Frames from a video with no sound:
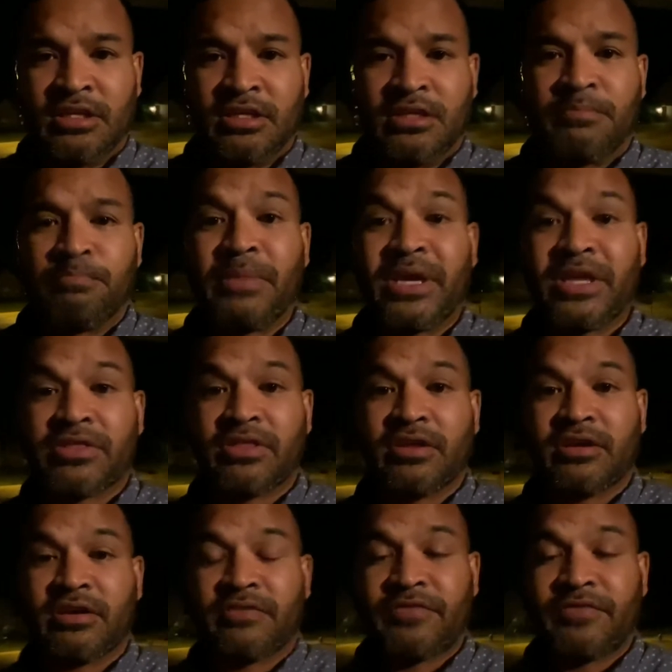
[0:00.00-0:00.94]
meet
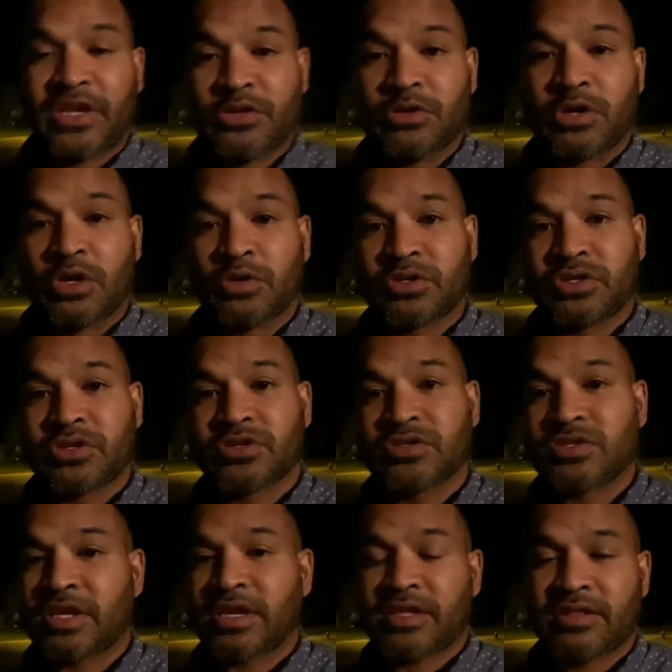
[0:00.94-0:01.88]
the venue owners,
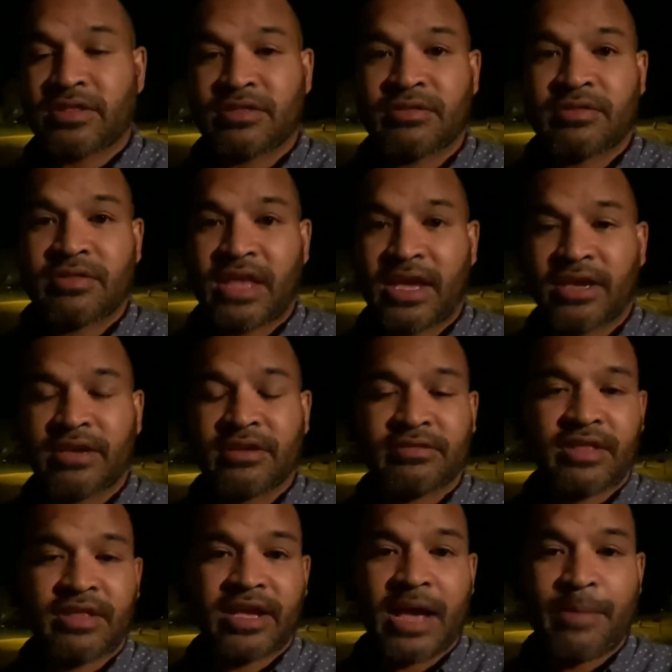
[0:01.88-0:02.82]
and they
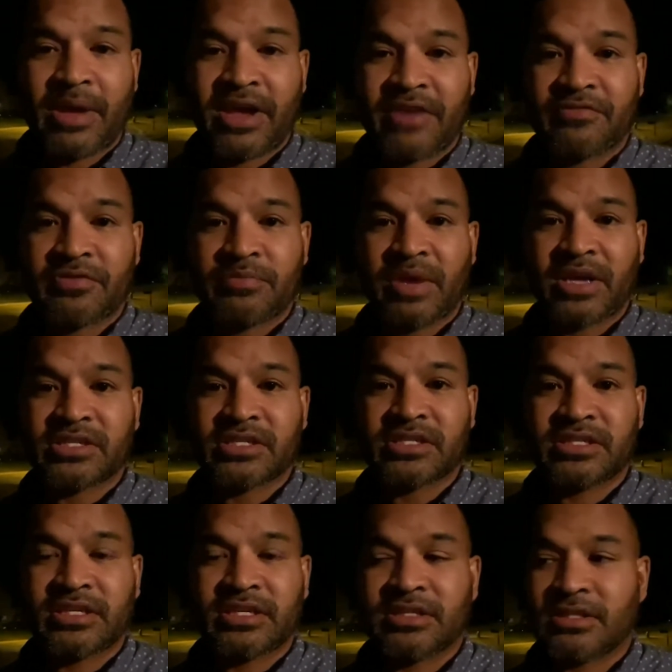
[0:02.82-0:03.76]
they got my
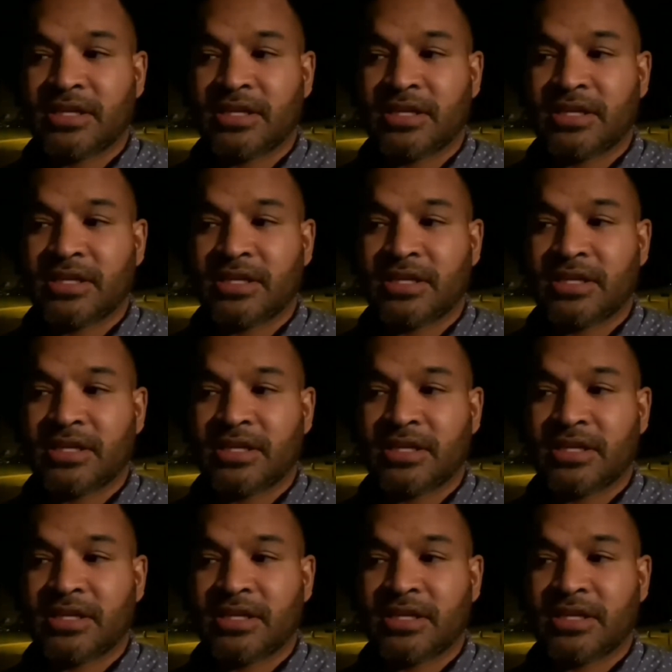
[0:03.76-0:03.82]
information and,